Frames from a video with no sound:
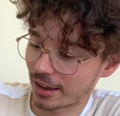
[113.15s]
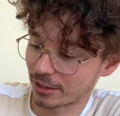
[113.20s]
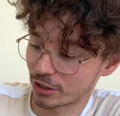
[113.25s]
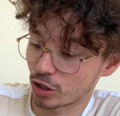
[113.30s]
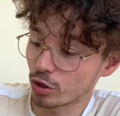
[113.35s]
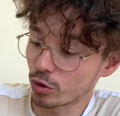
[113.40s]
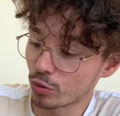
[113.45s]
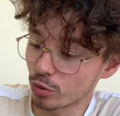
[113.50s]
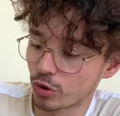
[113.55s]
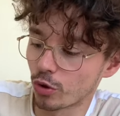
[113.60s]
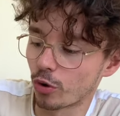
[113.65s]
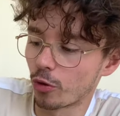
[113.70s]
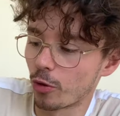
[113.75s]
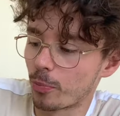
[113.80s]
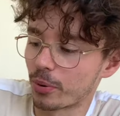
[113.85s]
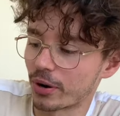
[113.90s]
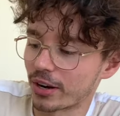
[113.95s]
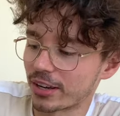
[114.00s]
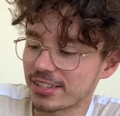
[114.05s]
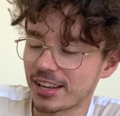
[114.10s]
use all the
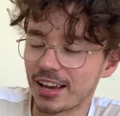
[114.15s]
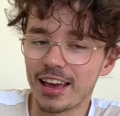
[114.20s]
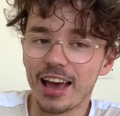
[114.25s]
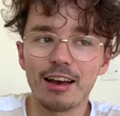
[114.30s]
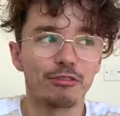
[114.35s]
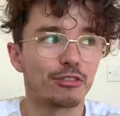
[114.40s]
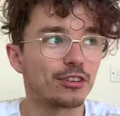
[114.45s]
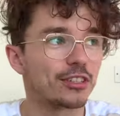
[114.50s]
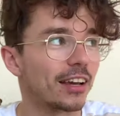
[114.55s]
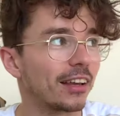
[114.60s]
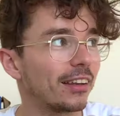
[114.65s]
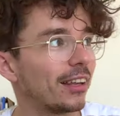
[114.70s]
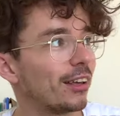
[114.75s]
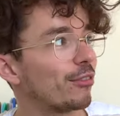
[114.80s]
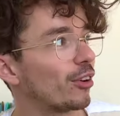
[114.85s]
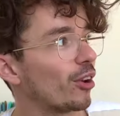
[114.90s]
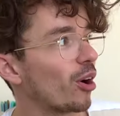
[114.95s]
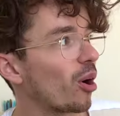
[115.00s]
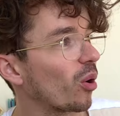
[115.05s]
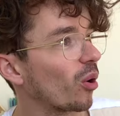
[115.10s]
bricks I have because I live
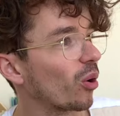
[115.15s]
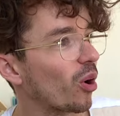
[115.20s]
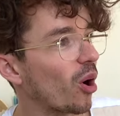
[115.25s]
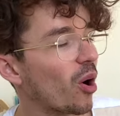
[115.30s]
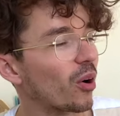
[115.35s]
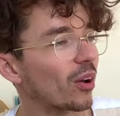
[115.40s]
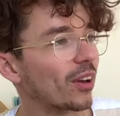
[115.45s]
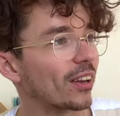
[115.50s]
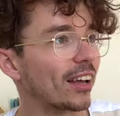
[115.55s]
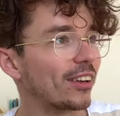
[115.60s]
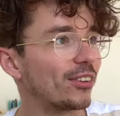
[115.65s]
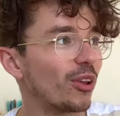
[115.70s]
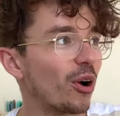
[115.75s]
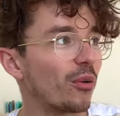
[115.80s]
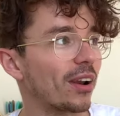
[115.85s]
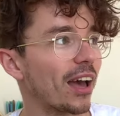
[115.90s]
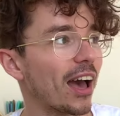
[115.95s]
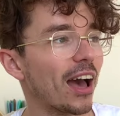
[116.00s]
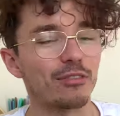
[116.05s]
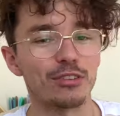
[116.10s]
in Hong Kong and I
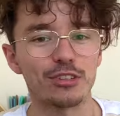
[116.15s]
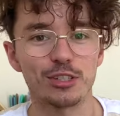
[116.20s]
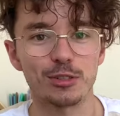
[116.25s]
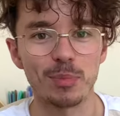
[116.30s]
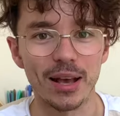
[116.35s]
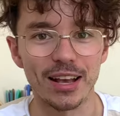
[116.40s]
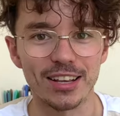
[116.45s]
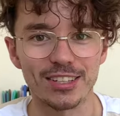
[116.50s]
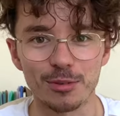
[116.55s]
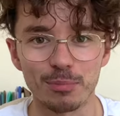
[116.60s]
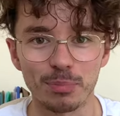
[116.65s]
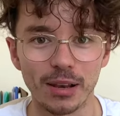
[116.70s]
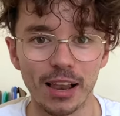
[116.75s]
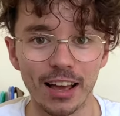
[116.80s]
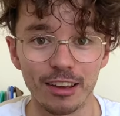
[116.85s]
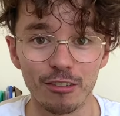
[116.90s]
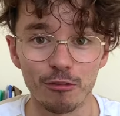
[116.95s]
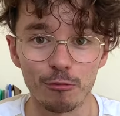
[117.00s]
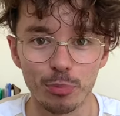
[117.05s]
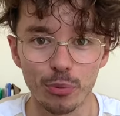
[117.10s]
don't have a spare
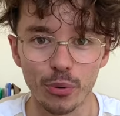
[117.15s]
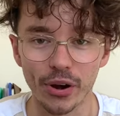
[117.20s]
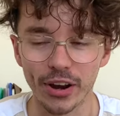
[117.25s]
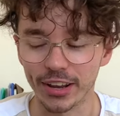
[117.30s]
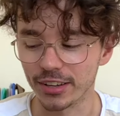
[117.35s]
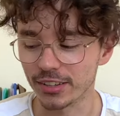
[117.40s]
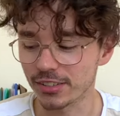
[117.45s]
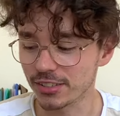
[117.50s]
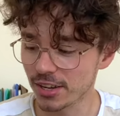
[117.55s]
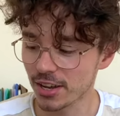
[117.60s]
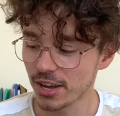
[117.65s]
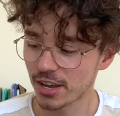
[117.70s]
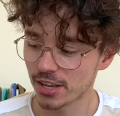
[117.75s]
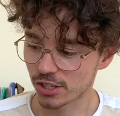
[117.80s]
supply of bricks.